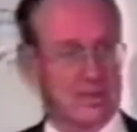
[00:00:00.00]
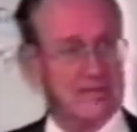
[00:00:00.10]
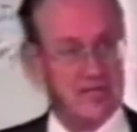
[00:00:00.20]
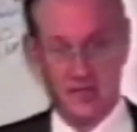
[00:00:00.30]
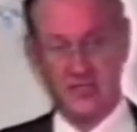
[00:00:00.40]
I
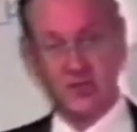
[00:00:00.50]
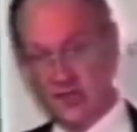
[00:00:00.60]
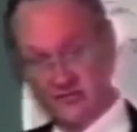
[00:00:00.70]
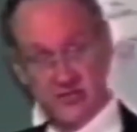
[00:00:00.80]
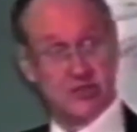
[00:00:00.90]
mean, it's
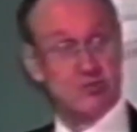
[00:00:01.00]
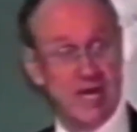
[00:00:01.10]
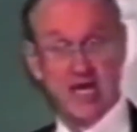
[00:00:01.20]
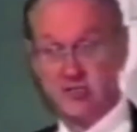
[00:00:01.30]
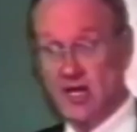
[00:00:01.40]
only if it's too
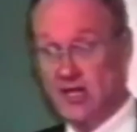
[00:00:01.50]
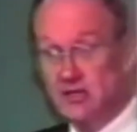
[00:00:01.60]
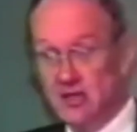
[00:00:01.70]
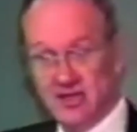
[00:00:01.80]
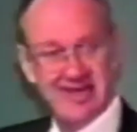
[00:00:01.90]
much, right?
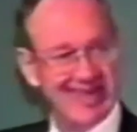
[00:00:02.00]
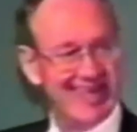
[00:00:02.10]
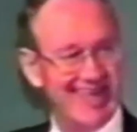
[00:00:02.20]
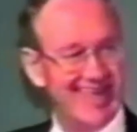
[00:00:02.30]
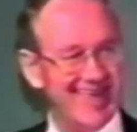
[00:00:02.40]

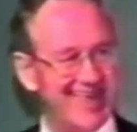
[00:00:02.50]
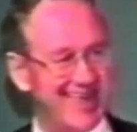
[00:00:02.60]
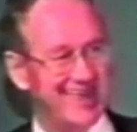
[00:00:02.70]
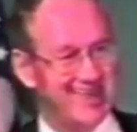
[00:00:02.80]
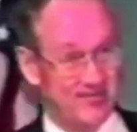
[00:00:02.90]

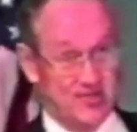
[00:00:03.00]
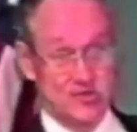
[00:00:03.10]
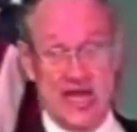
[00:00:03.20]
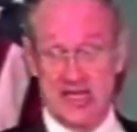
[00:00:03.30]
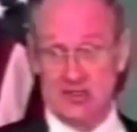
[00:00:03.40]
If he's
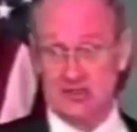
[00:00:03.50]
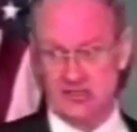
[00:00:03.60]
radical,